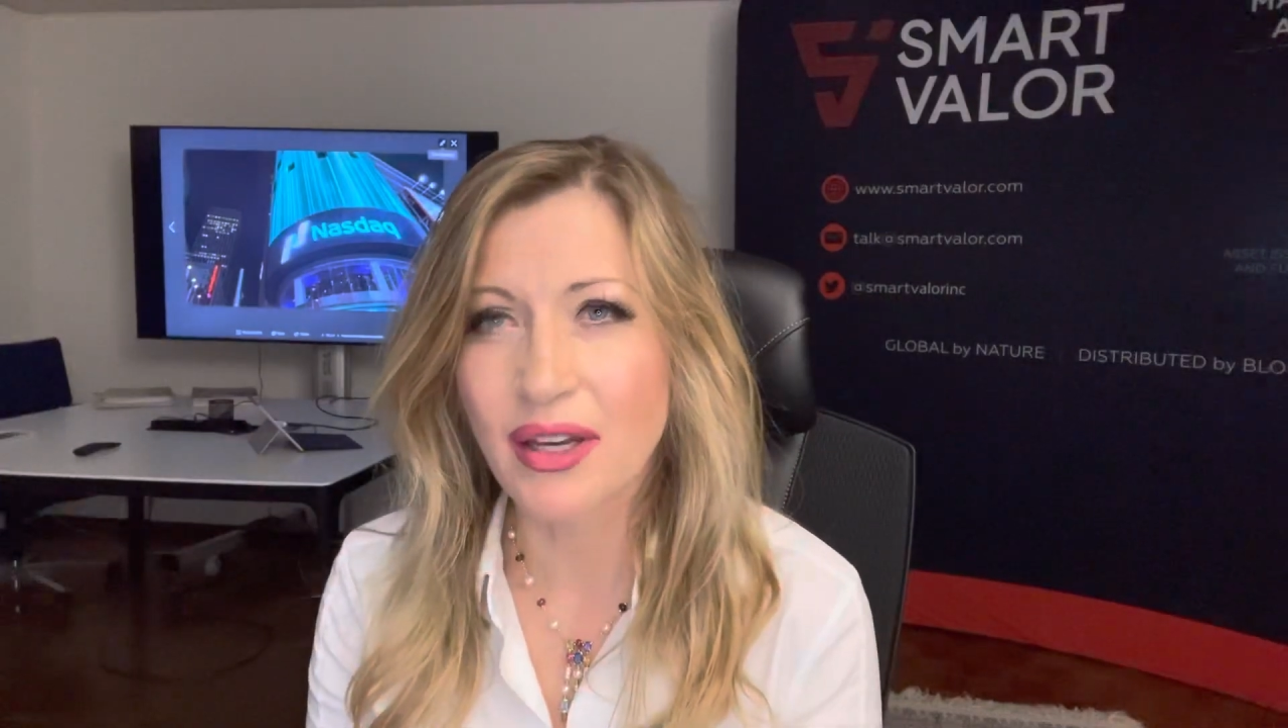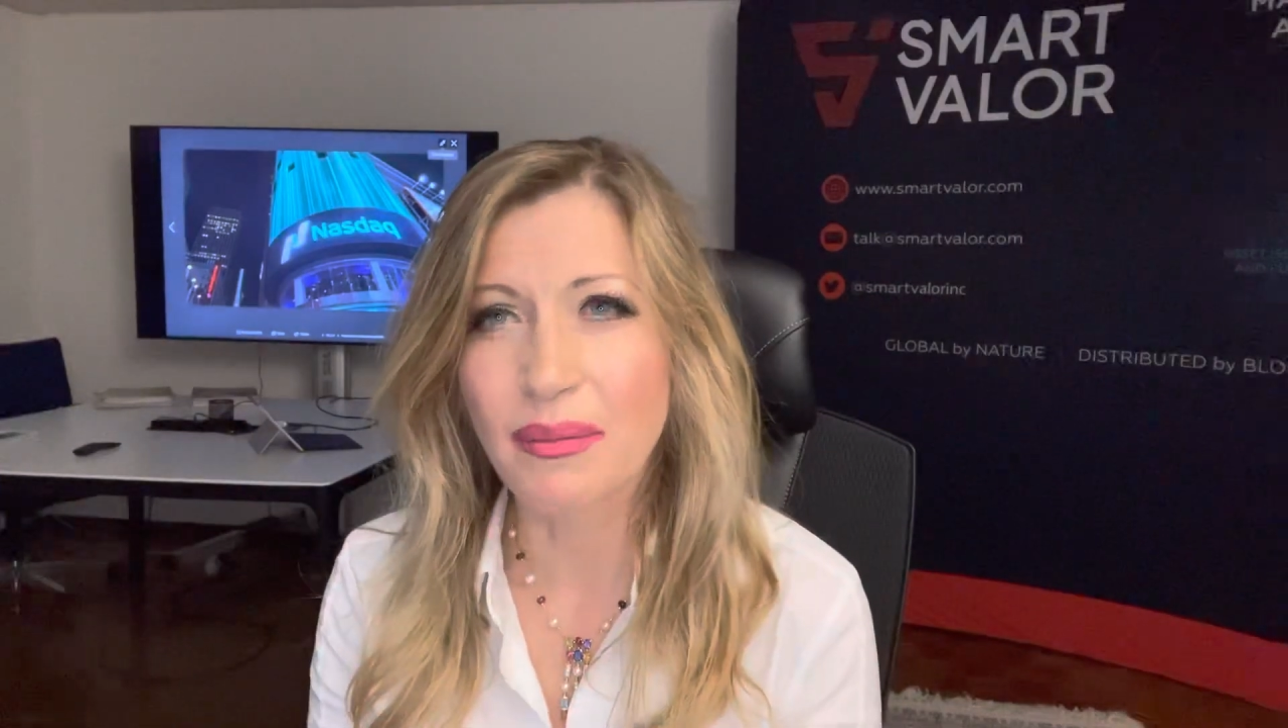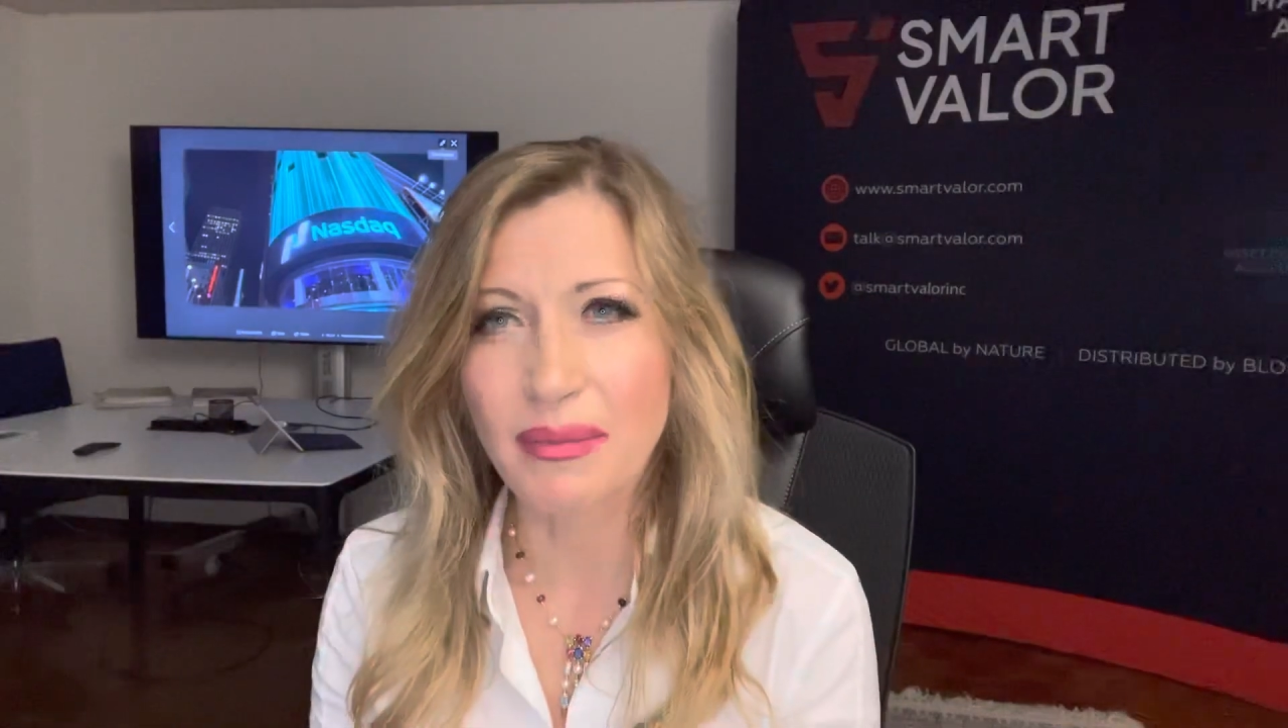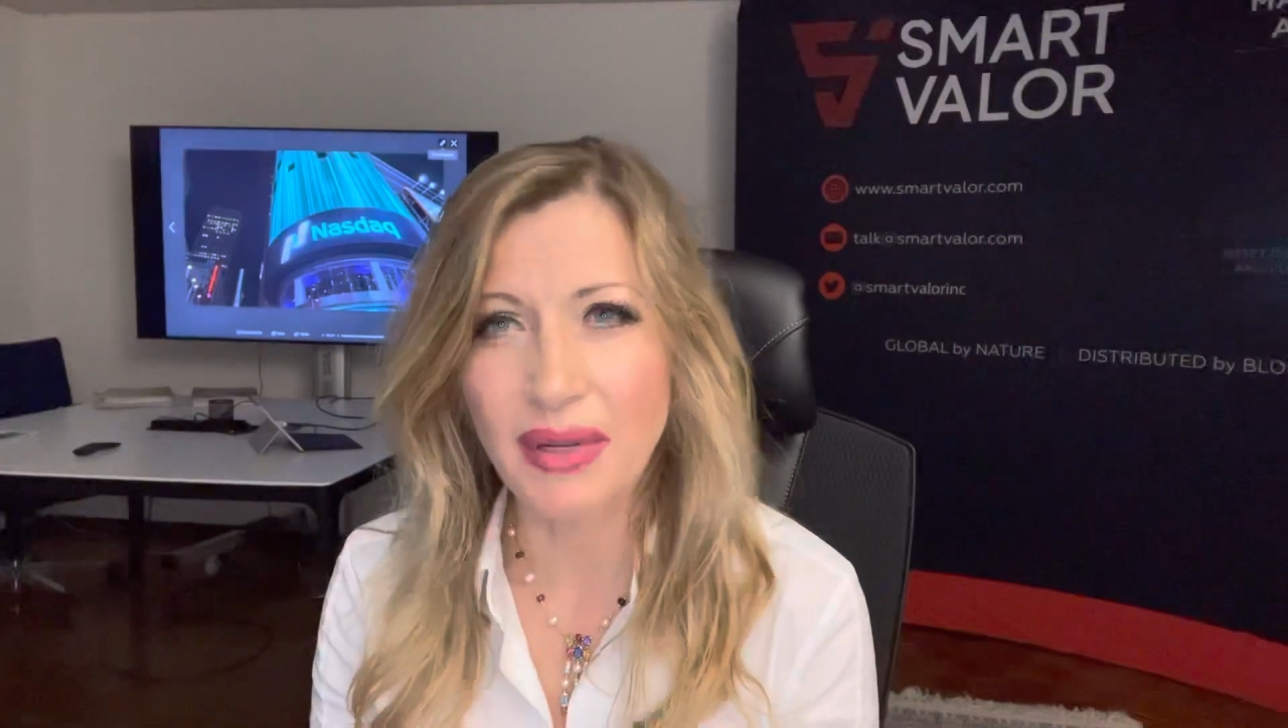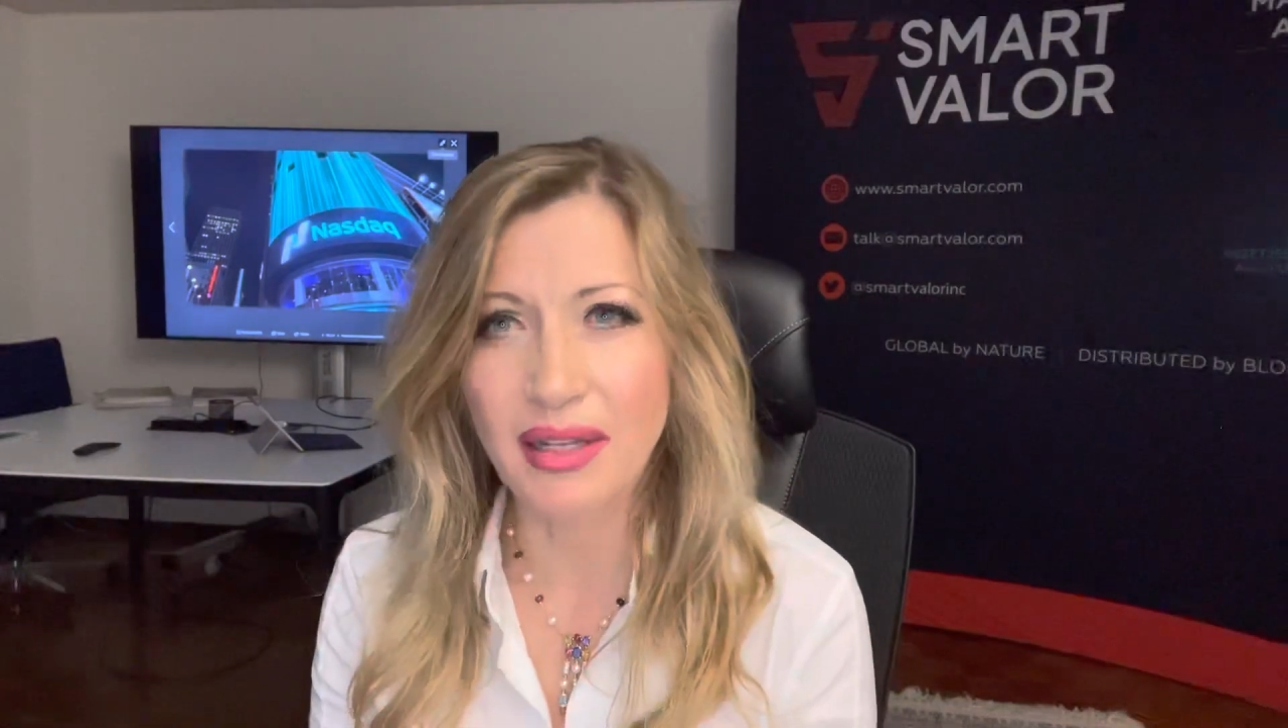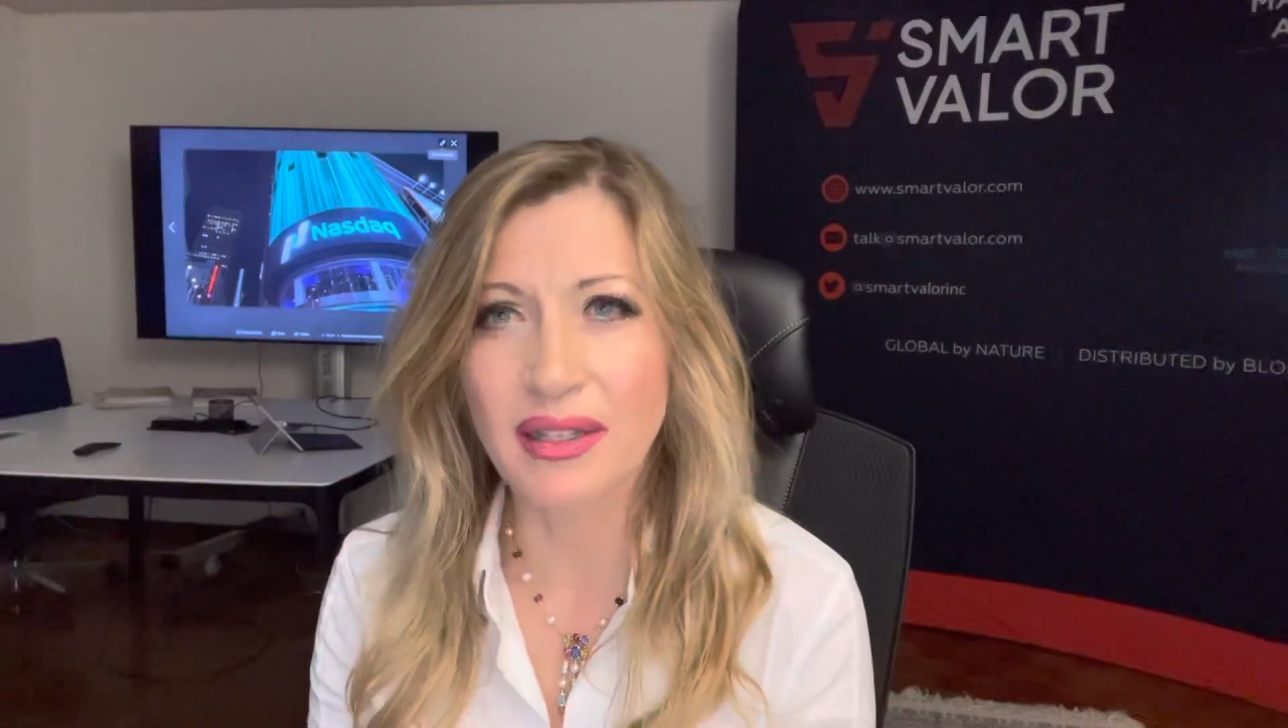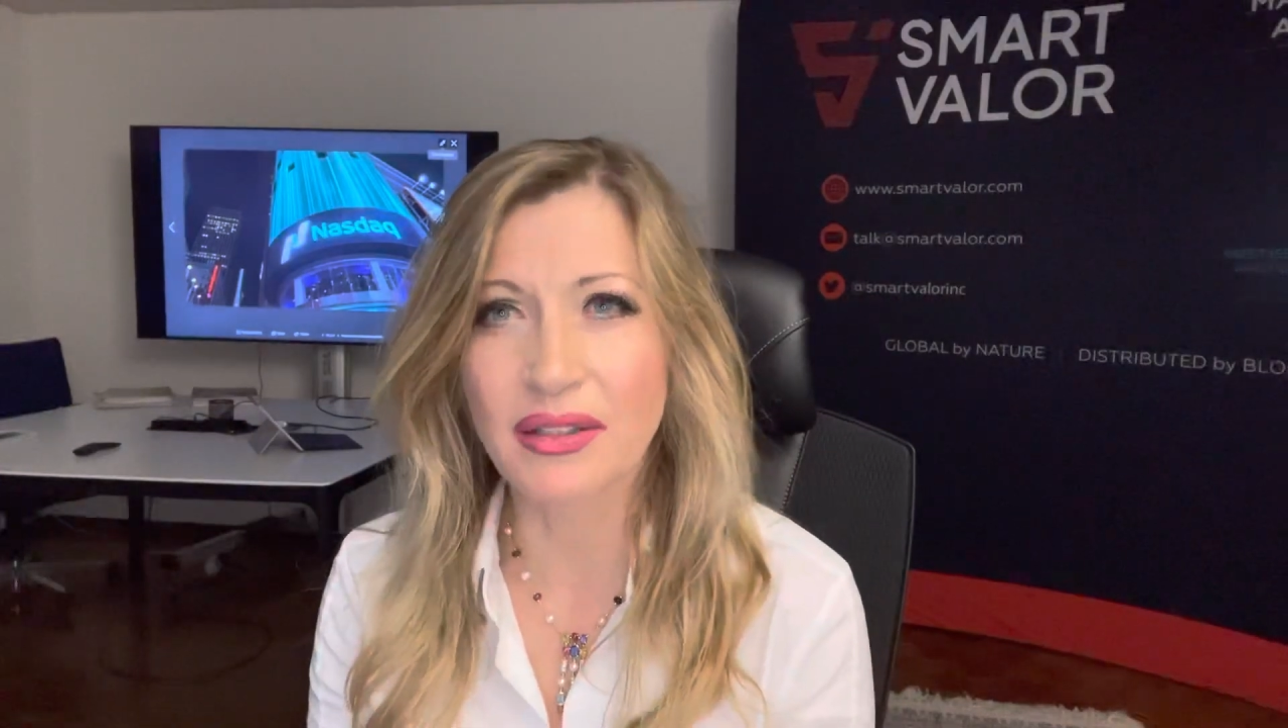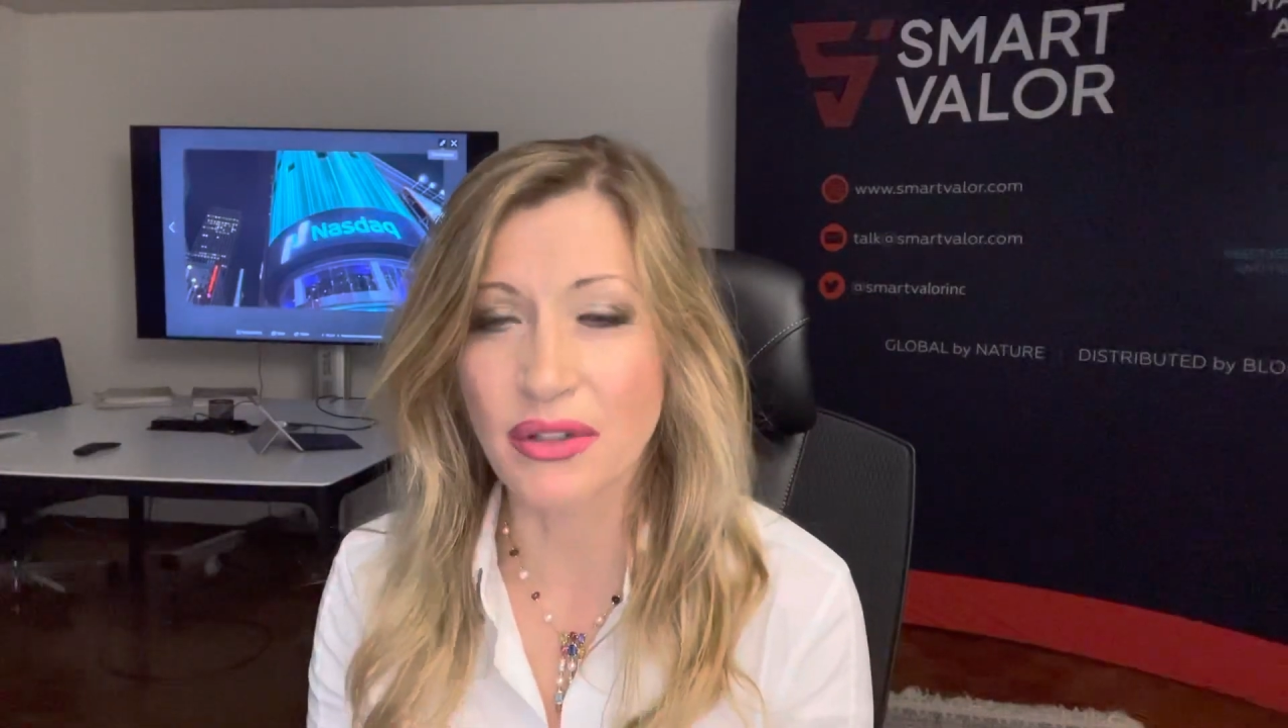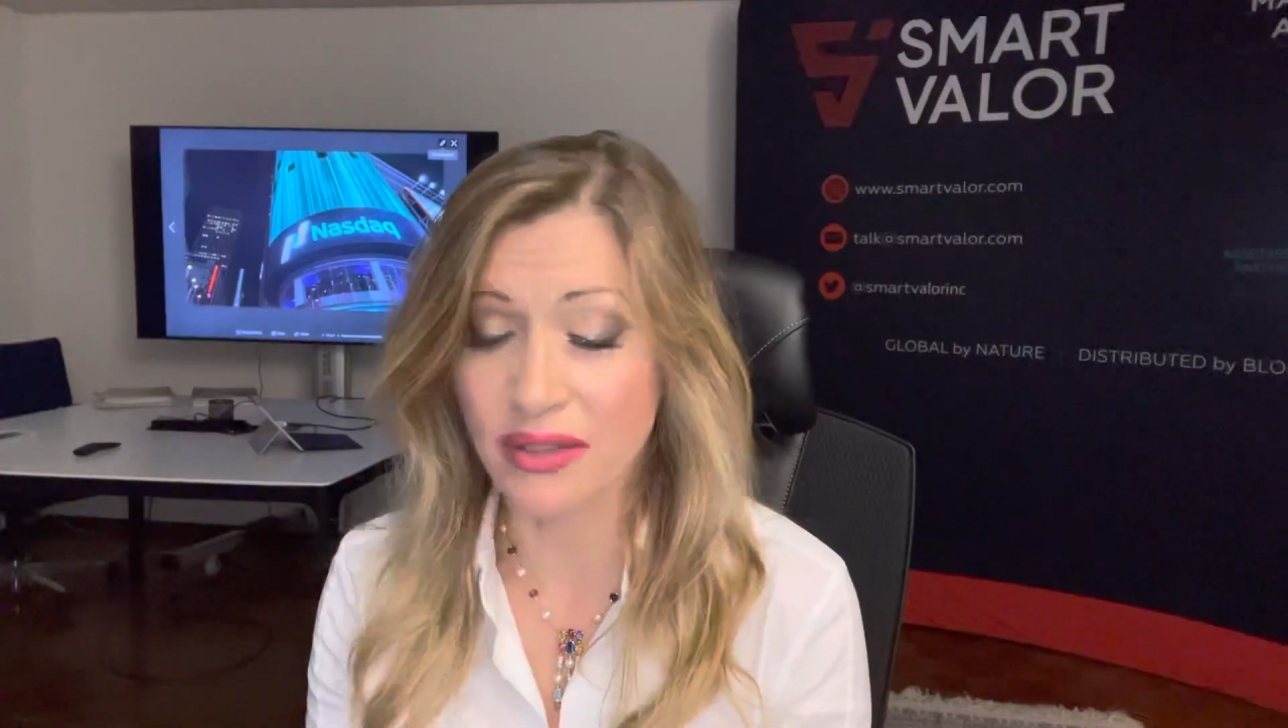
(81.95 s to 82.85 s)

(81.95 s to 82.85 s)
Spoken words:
million.